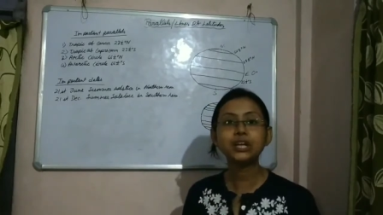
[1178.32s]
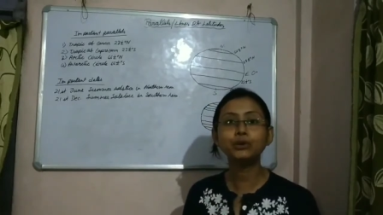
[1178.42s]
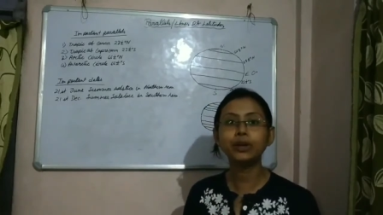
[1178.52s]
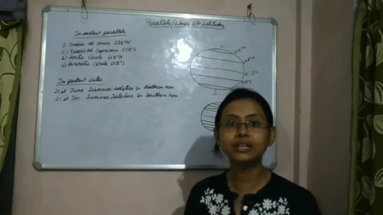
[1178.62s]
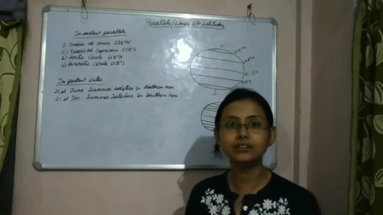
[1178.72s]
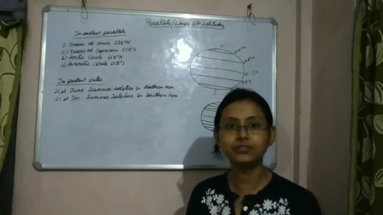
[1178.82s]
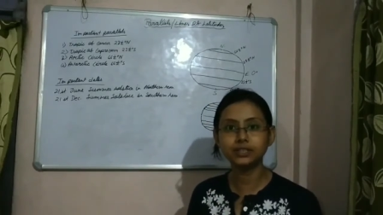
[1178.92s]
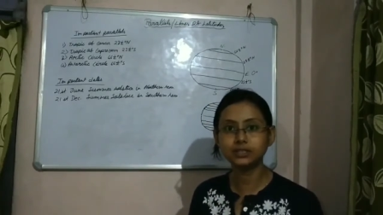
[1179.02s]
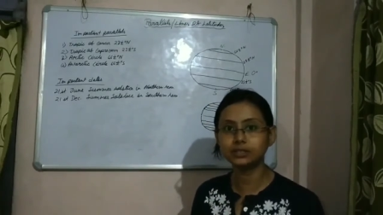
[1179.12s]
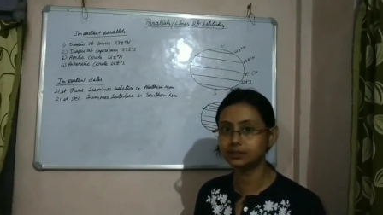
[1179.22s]

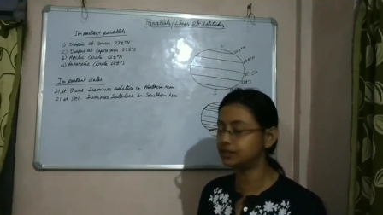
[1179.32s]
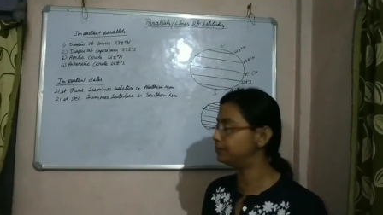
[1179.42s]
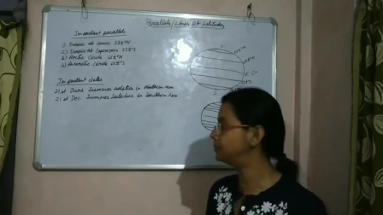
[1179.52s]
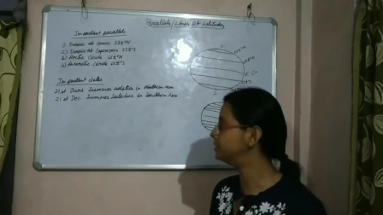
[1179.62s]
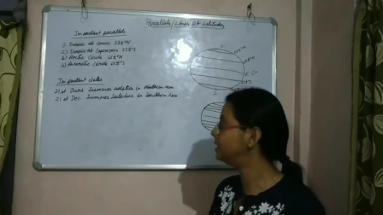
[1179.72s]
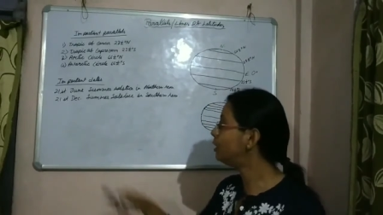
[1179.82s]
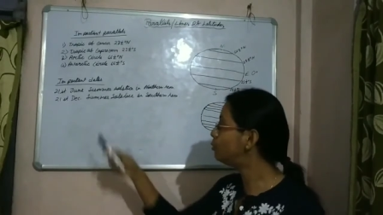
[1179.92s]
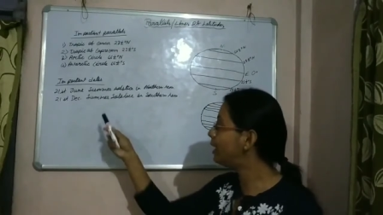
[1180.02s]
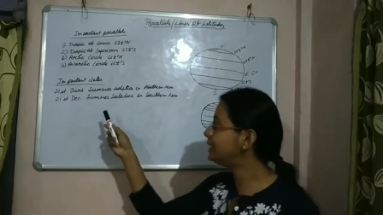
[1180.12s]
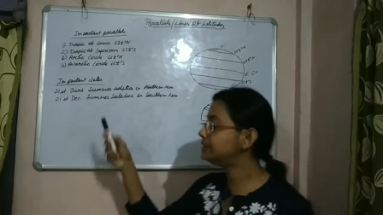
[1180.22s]
21st December. Now
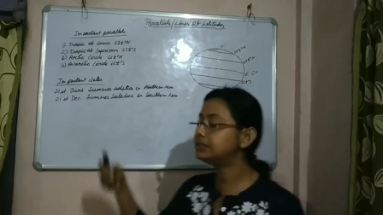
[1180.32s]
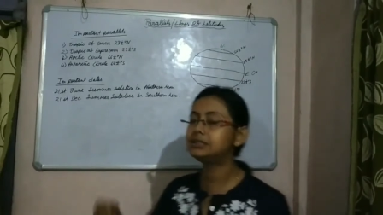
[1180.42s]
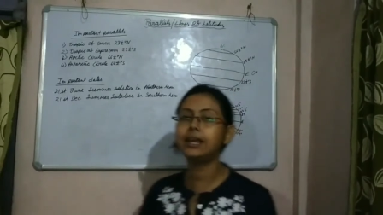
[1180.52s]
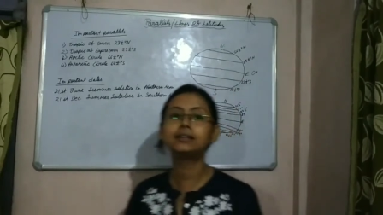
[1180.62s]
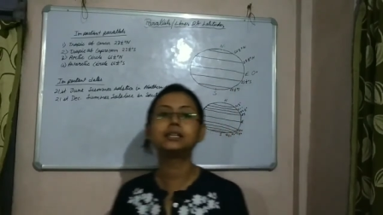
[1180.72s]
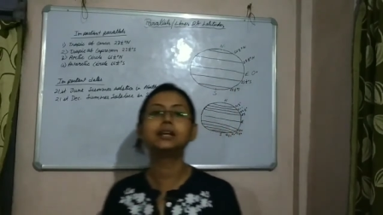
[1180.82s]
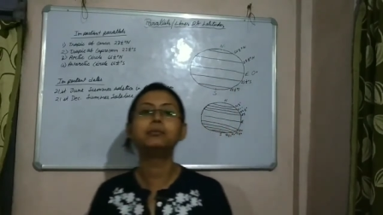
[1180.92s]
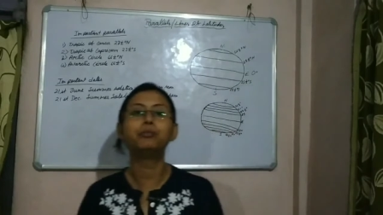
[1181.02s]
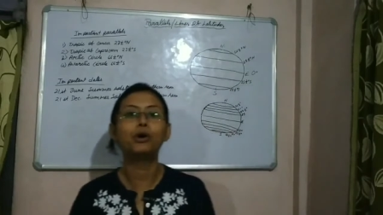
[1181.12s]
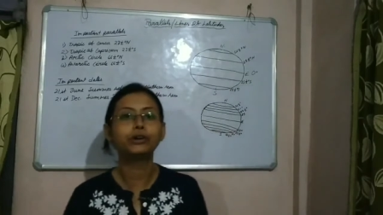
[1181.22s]
why these dates are
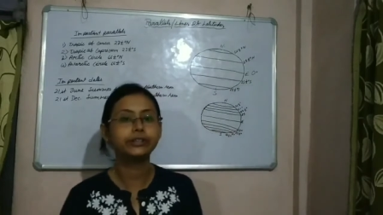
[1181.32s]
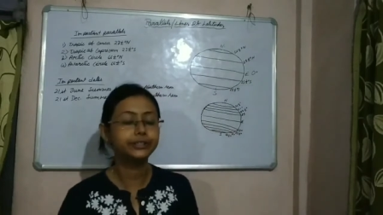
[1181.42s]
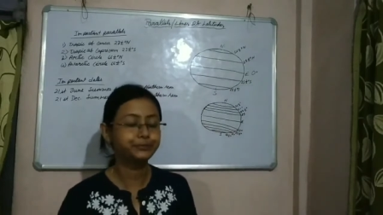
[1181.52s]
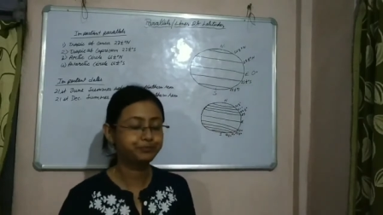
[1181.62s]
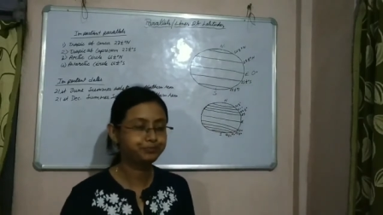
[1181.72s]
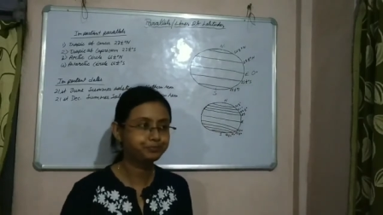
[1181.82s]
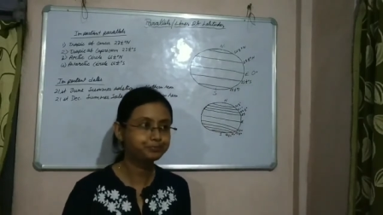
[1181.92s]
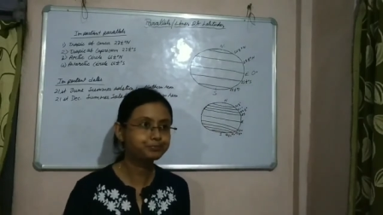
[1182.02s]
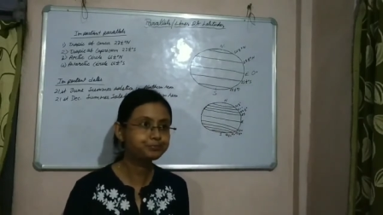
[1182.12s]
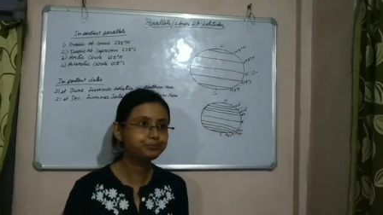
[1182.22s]
important?
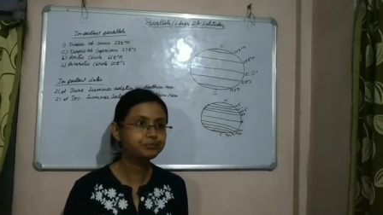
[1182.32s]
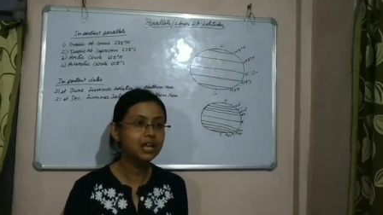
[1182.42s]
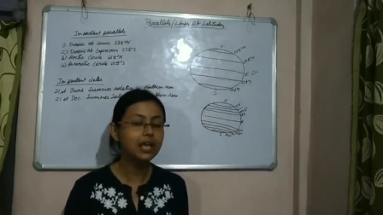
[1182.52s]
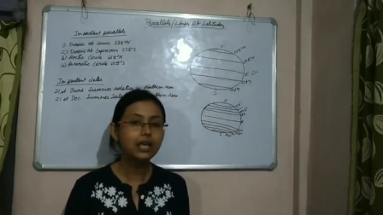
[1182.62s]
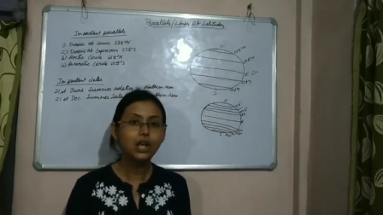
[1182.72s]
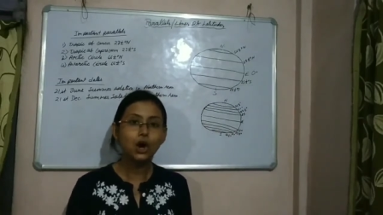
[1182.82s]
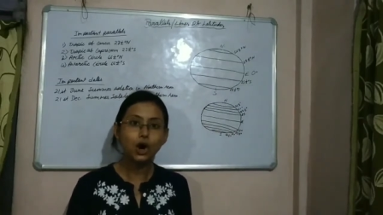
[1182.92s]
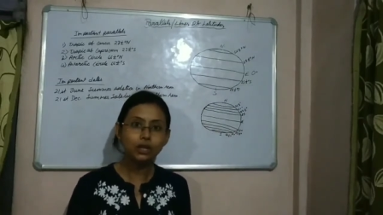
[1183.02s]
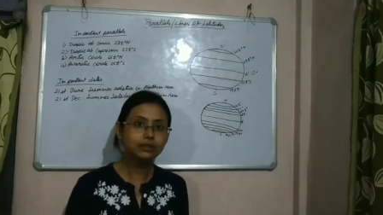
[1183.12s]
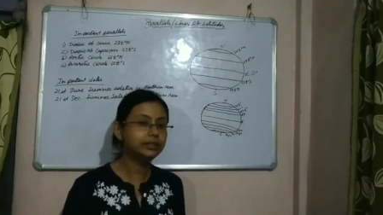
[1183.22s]

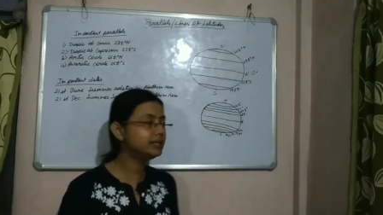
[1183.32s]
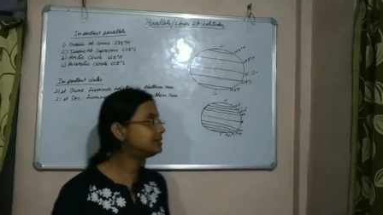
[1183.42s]
On this